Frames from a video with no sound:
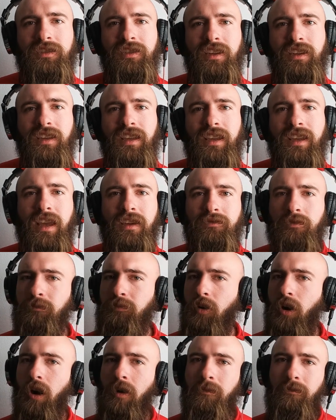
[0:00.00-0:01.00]
Did he have a
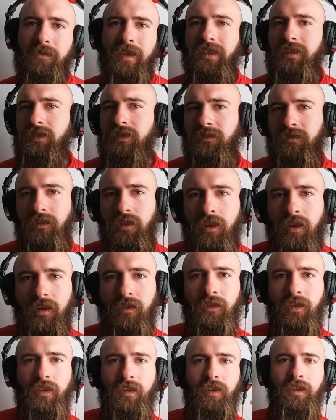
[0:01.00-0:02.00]
bar mitzvah?
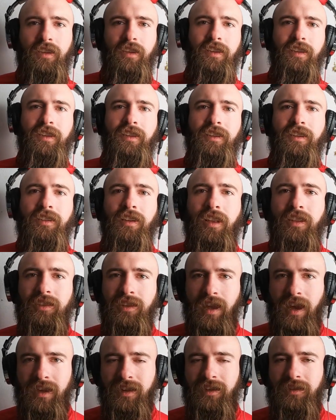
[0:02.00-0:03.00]
A
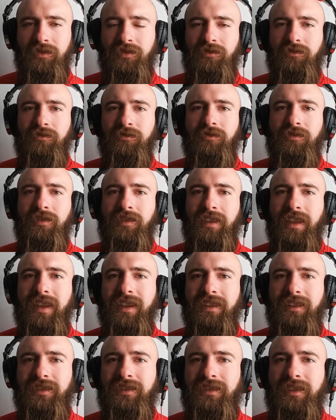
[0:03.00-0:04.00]
lot of
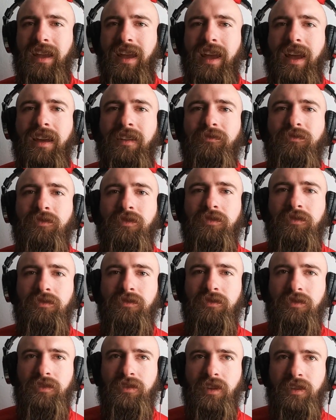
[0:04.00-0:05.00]
things that
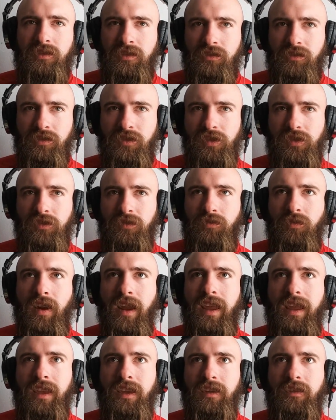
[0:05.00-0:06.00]
doesn't
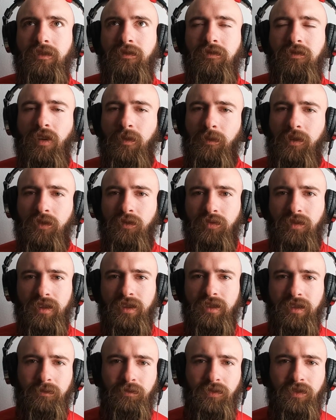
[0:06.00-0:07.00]
strike from a
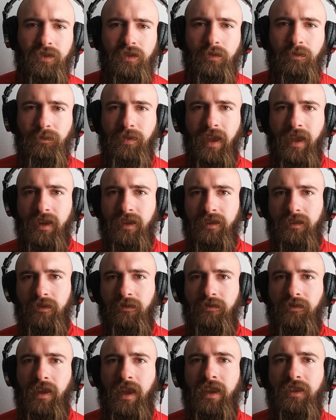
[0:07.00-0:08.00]
Christian
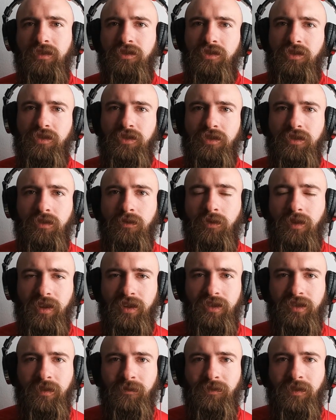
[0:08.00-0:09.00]
perspective as
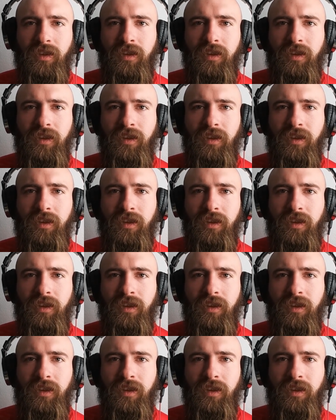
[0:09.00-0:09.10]
Jewish,